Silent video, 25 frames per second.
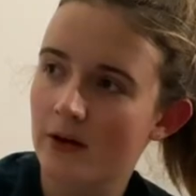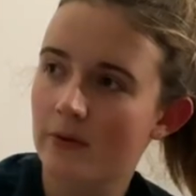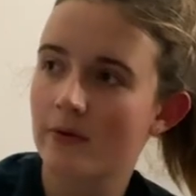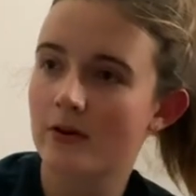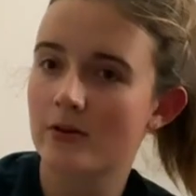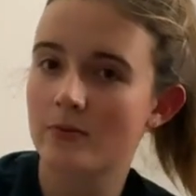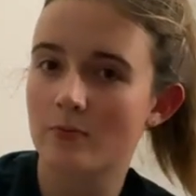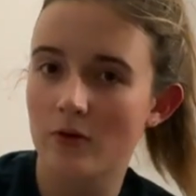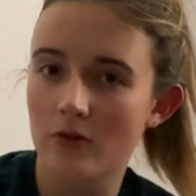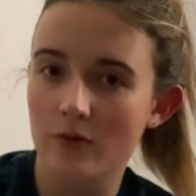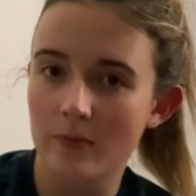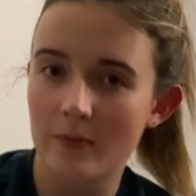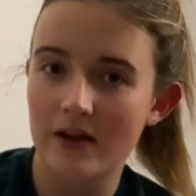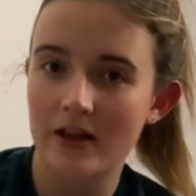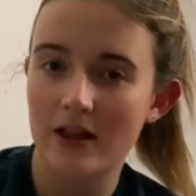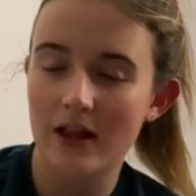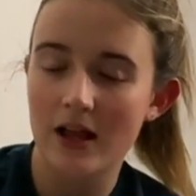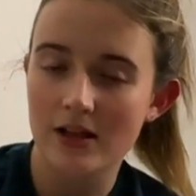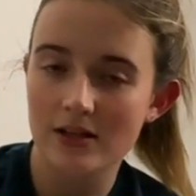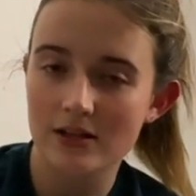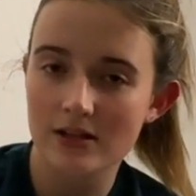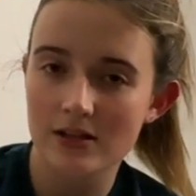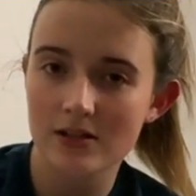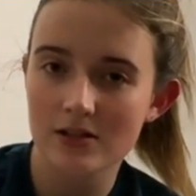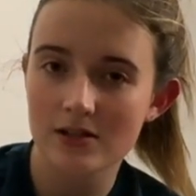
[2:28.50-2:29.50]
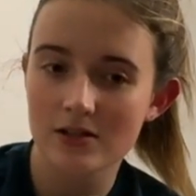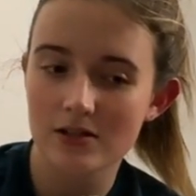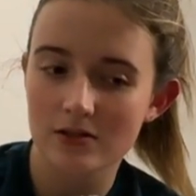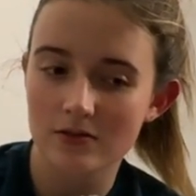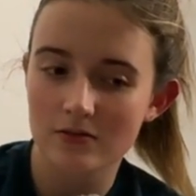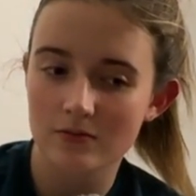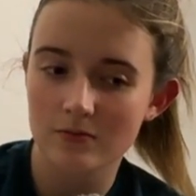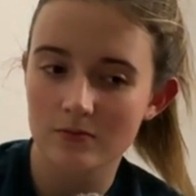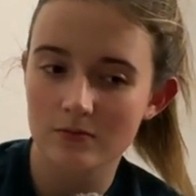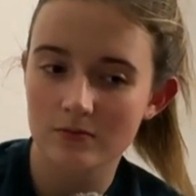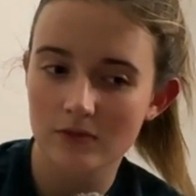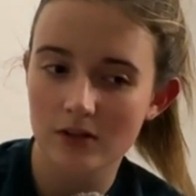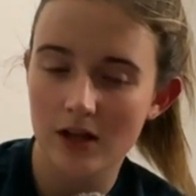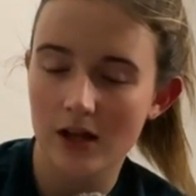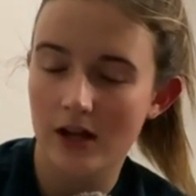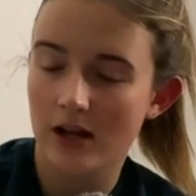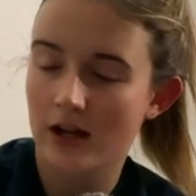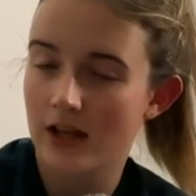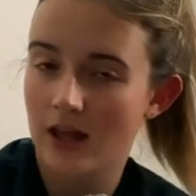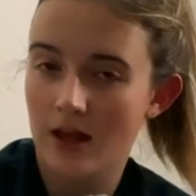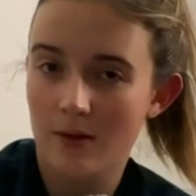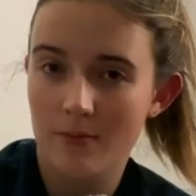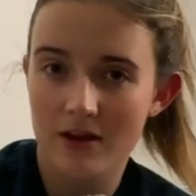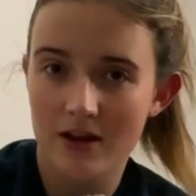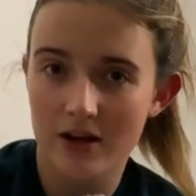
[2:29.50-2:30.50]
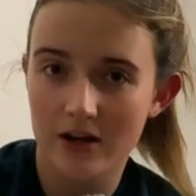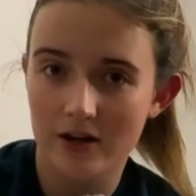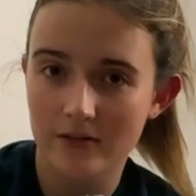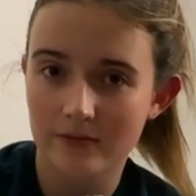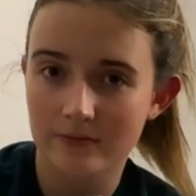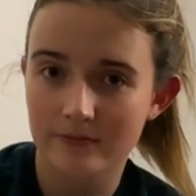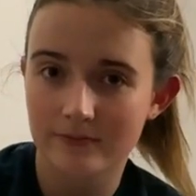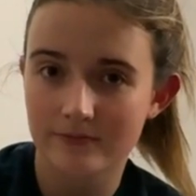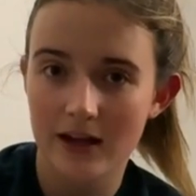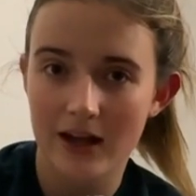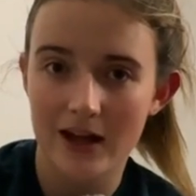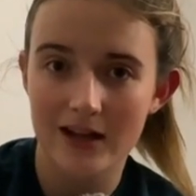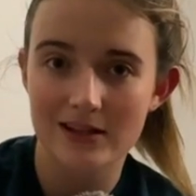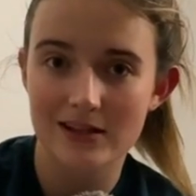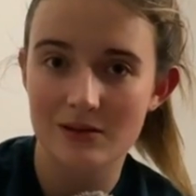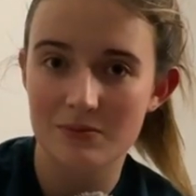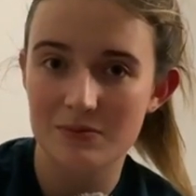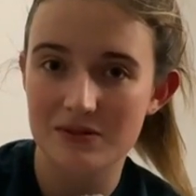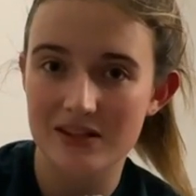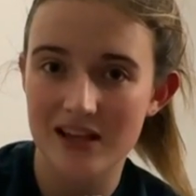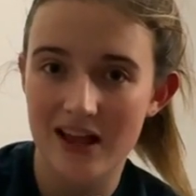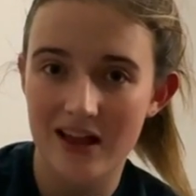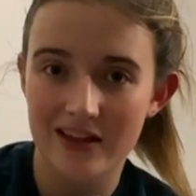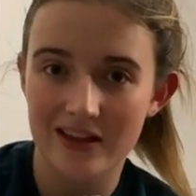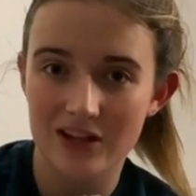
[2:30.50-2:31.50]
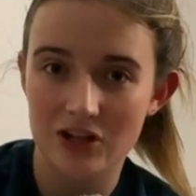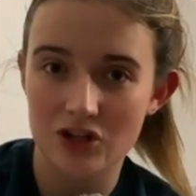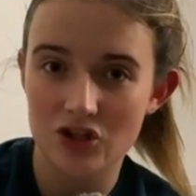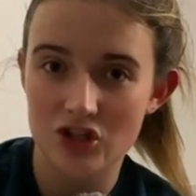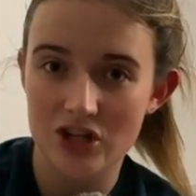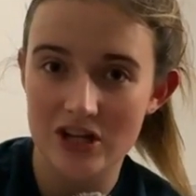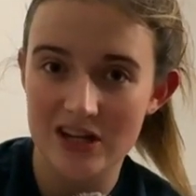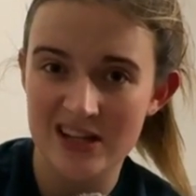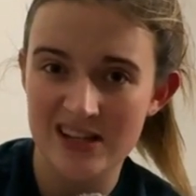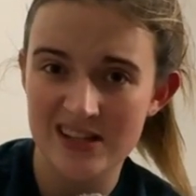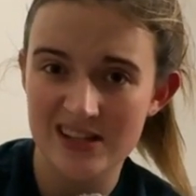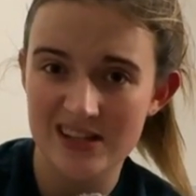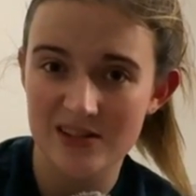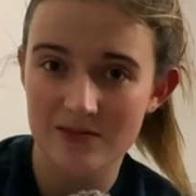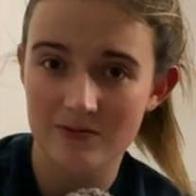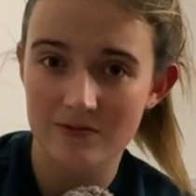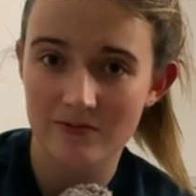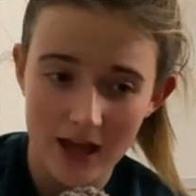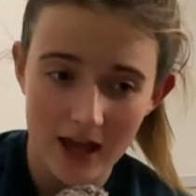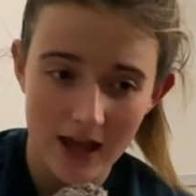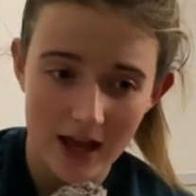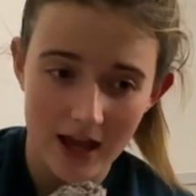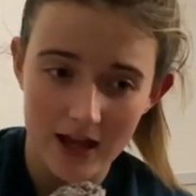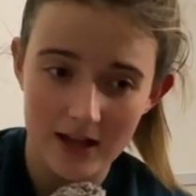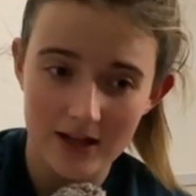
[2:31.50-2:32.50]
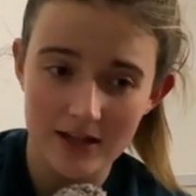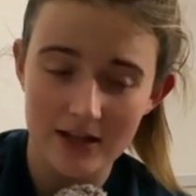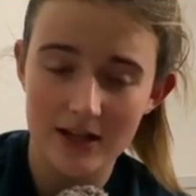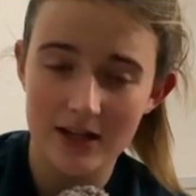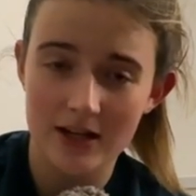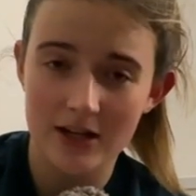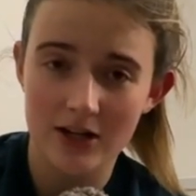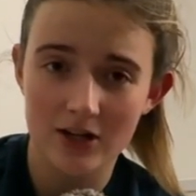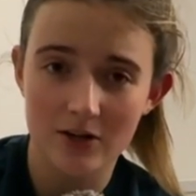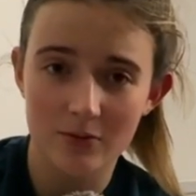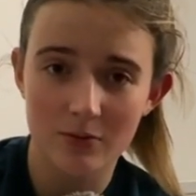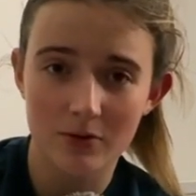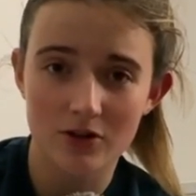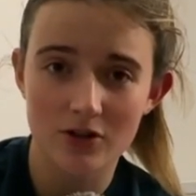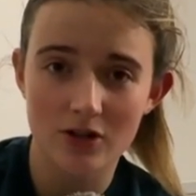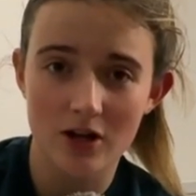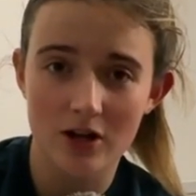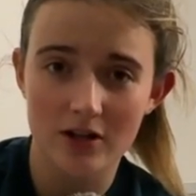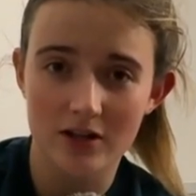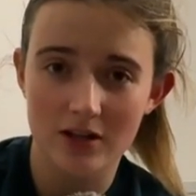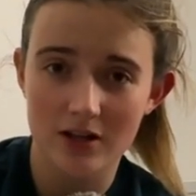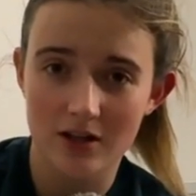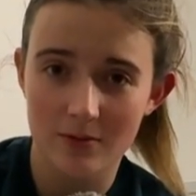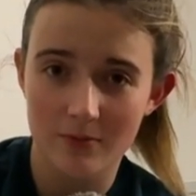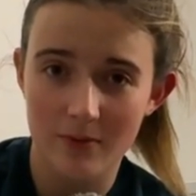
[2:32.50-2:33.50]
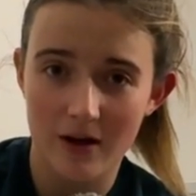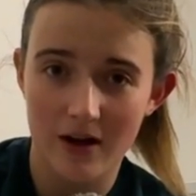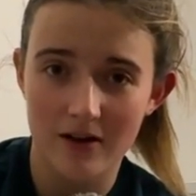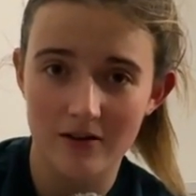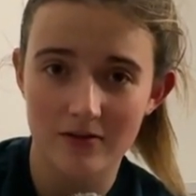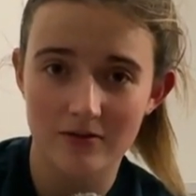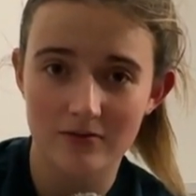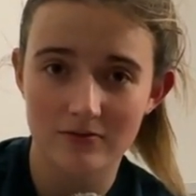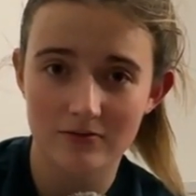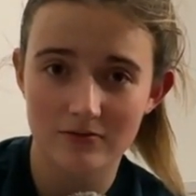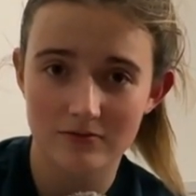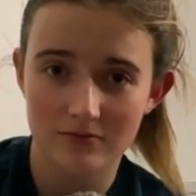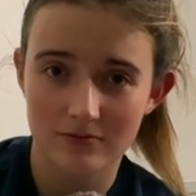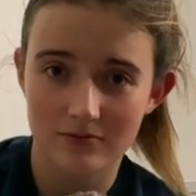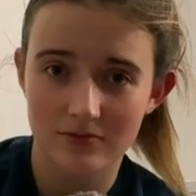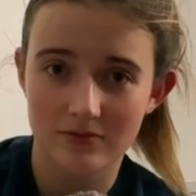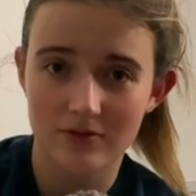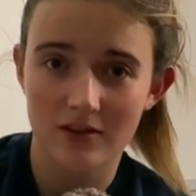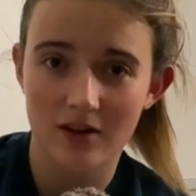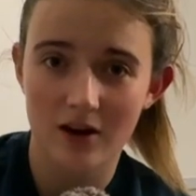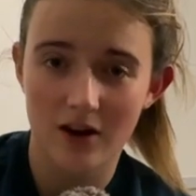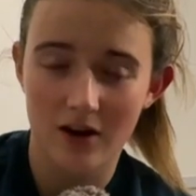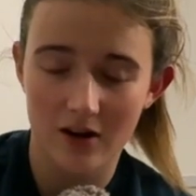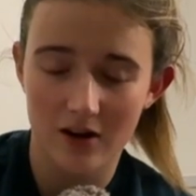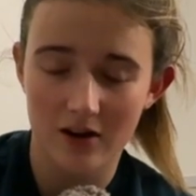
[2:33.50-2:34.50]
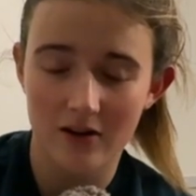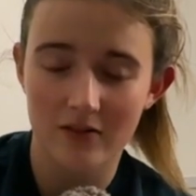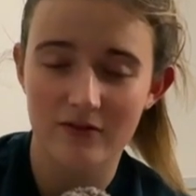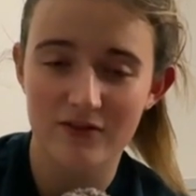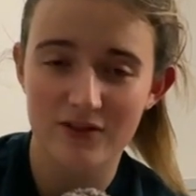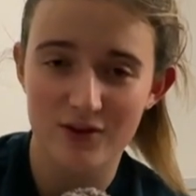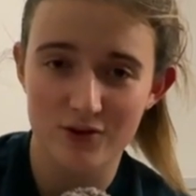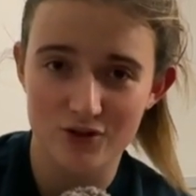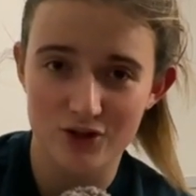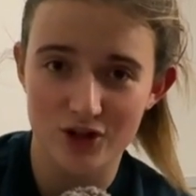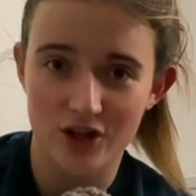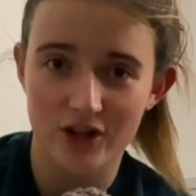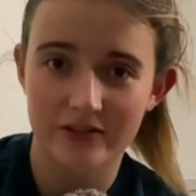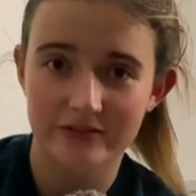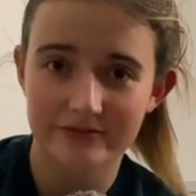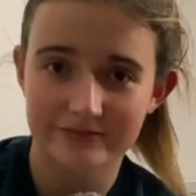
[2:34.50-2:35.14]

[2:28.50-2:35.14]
went to both my classes and I came here, ate some salad and cheese, and here we're talking about the future.